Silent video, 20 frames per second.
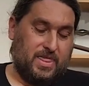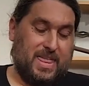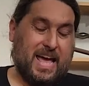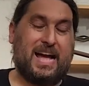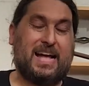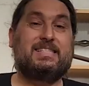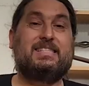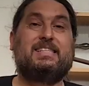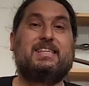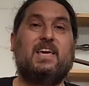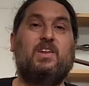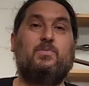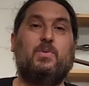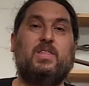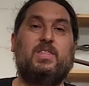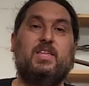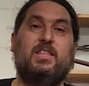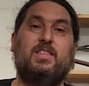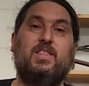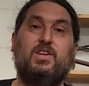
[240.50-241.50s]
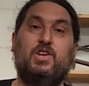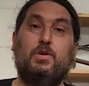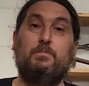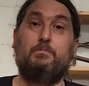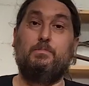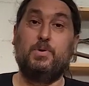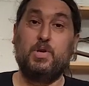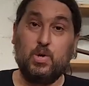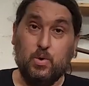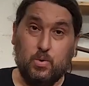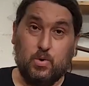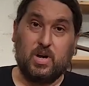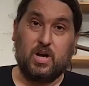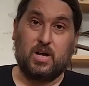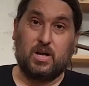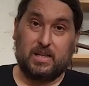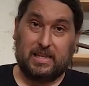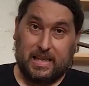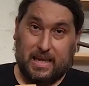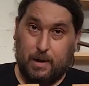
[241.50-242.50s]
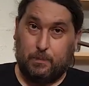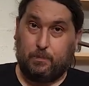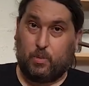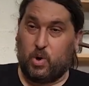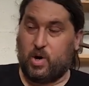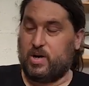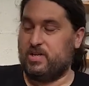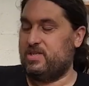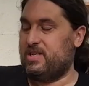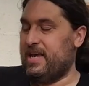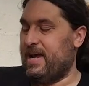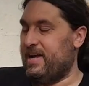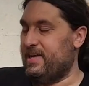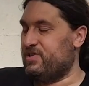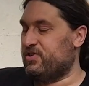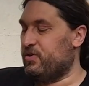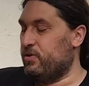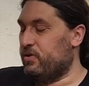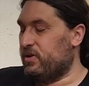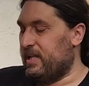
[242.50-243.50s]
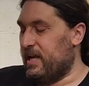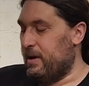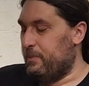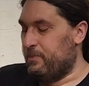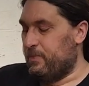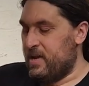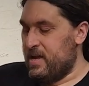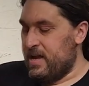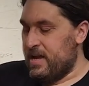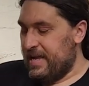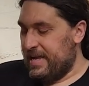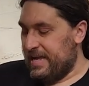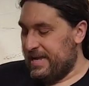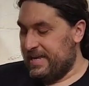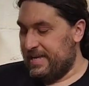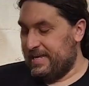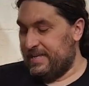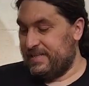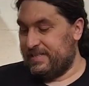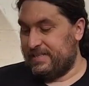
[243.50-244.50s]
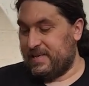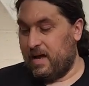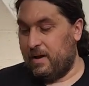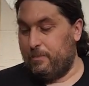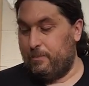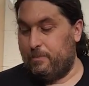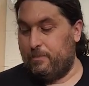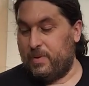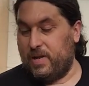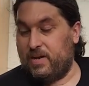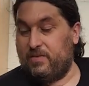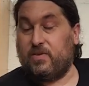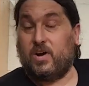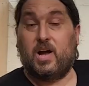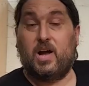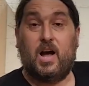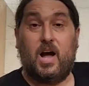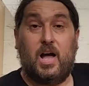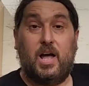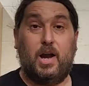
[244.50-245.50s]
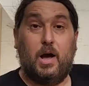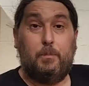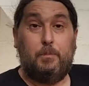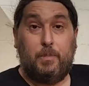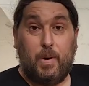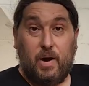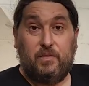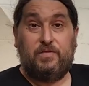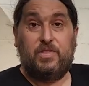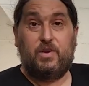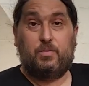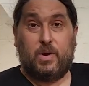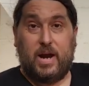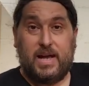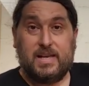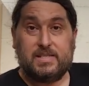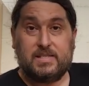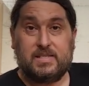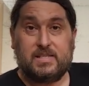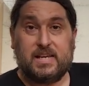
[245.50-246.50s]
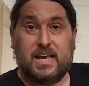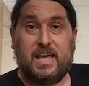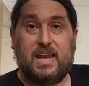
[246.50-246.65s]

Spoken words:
That said, we think the Dubuque Clampworks handscrew clamp is a bit of a cut above the rest.